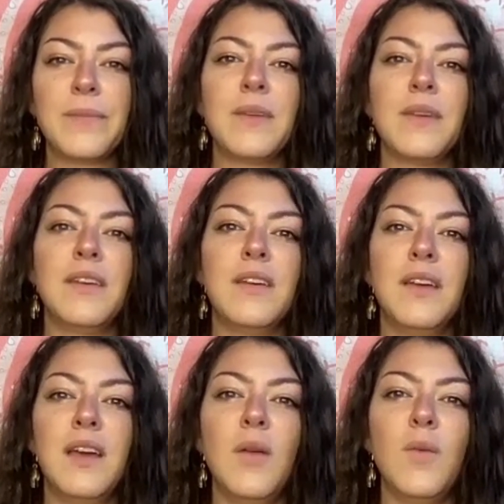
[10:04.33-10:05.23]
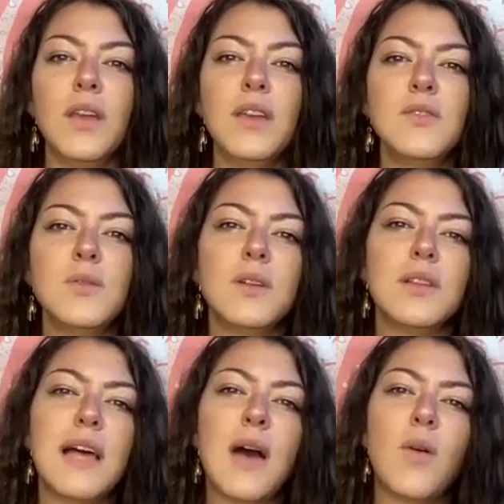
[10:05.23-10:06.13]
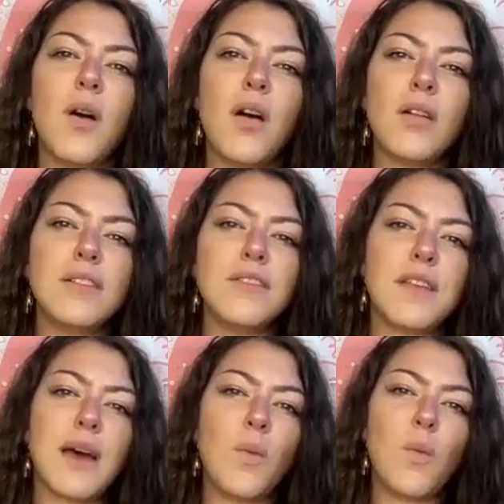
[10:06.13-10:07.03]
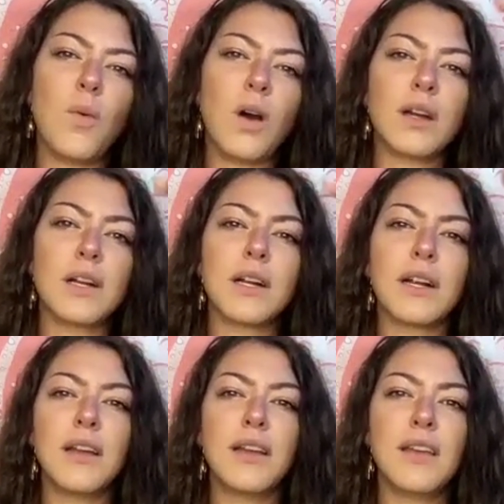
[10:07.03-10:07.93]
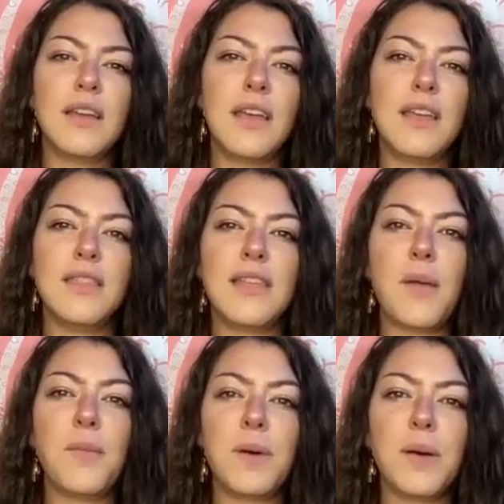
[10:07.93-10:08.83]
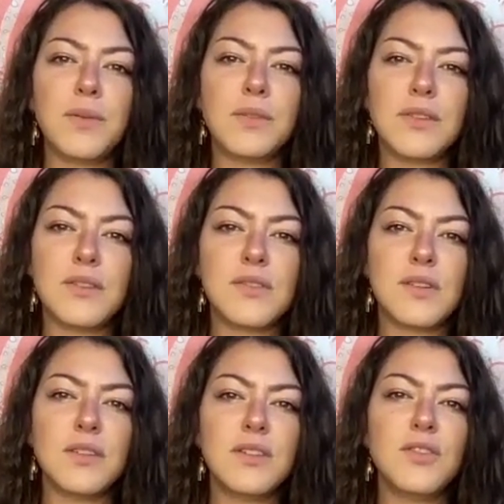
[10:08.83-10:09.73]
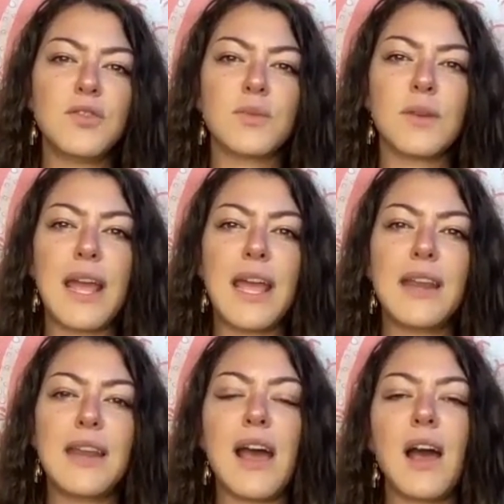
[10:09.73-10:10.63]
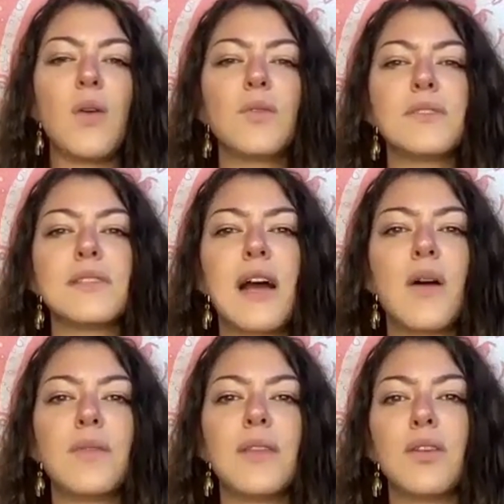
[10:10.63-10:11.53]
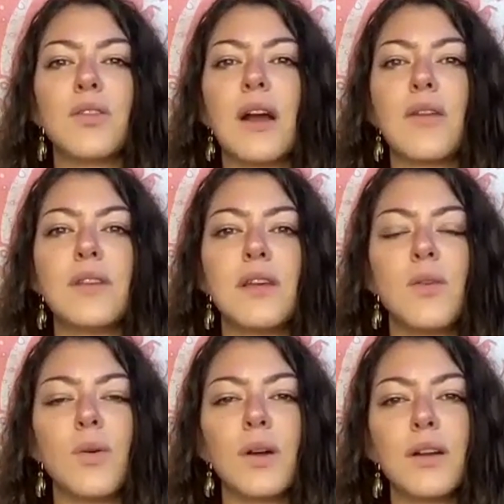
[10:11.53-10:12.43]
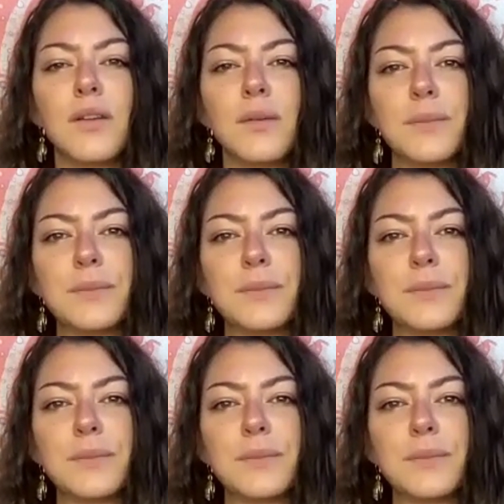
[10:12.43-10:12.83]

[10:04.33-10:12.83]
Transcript: I want you to allow all of that water in that bubble to start to drain out down that grounding cord.